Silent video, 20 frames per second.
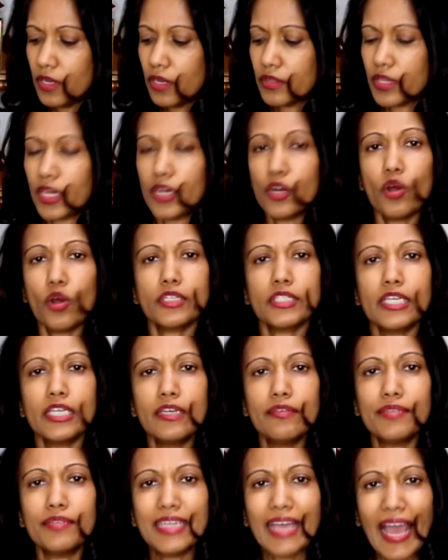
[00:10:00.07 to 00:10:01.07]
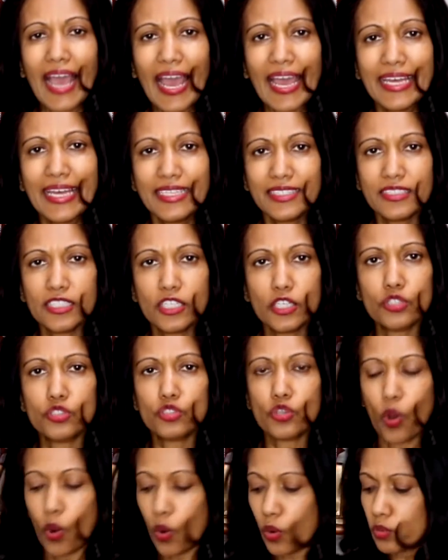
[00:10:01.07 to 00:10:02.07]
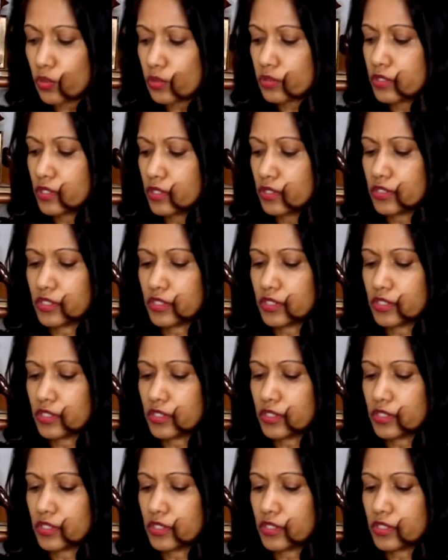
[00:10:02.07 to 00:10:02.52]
They're not even 8 years old,